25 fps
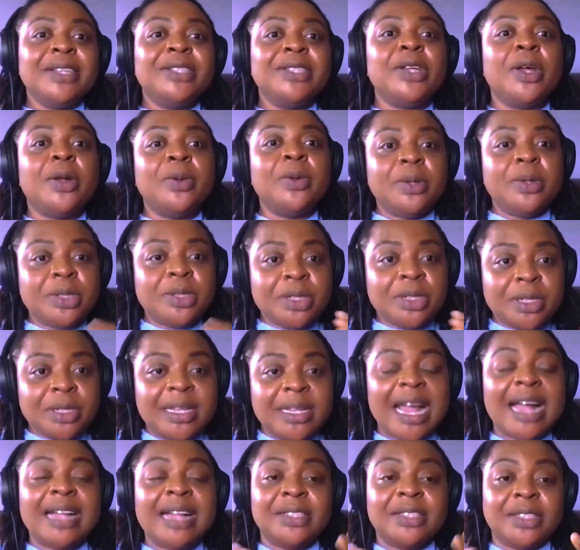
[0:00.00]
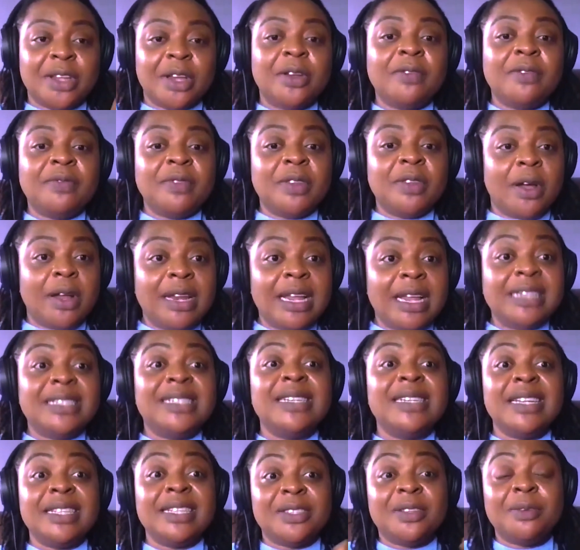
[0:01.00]
So that sort of knowledge
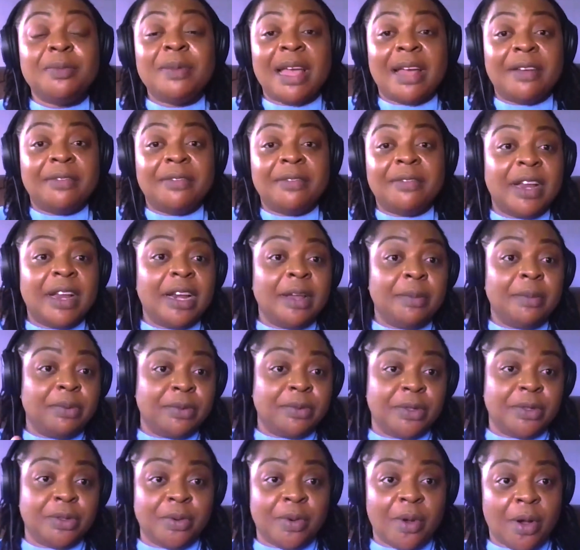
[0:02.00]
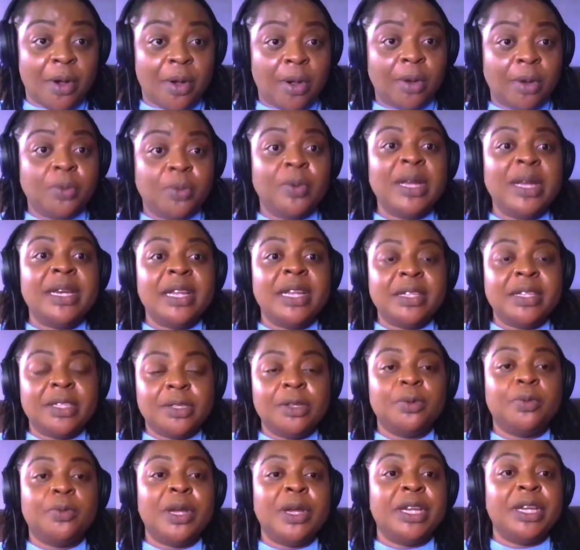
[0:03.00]
needs to be available to all. We need
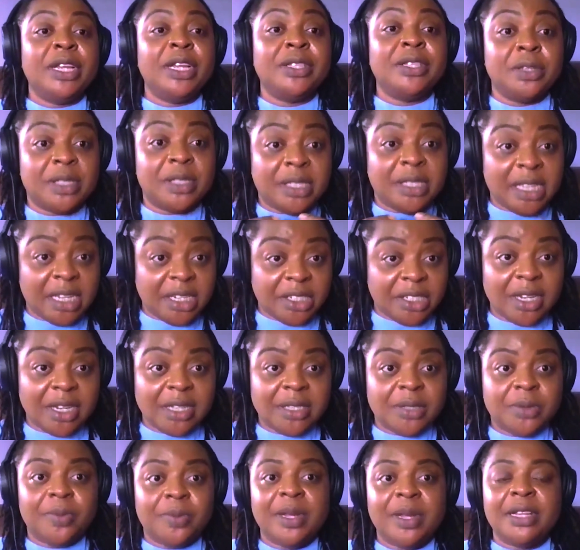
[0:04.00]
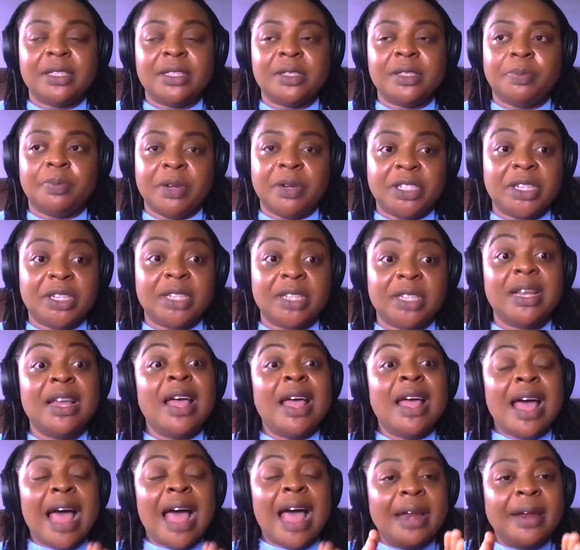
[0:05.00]
to teach it. We need to preach it.
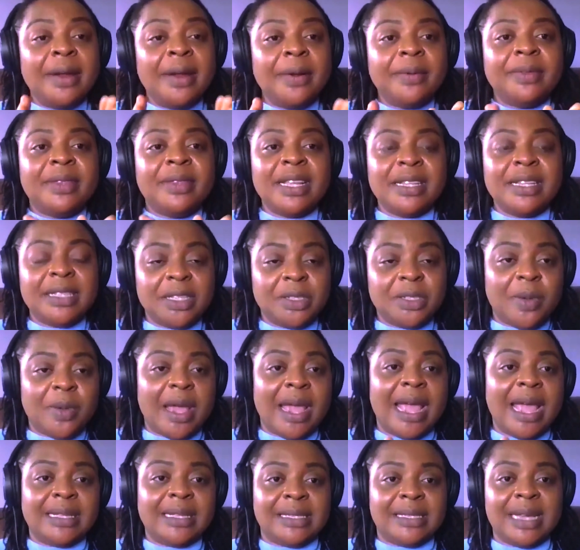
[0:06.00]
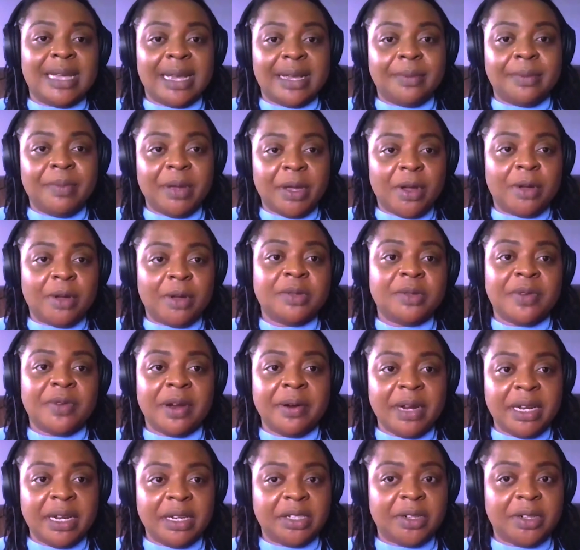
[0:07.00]
And this is where EdTech becomes
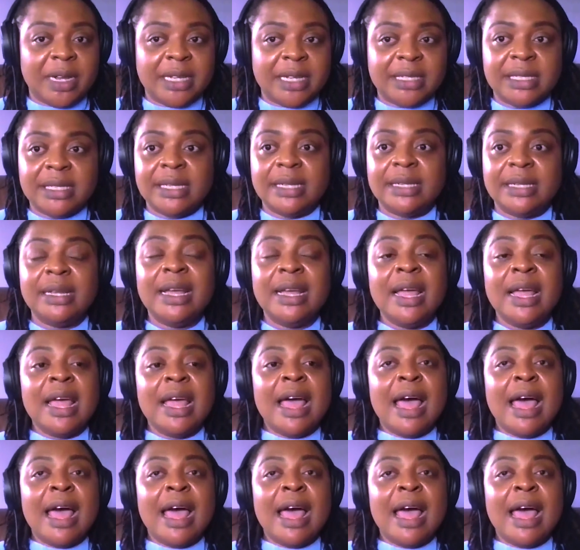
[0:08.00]
very interesting.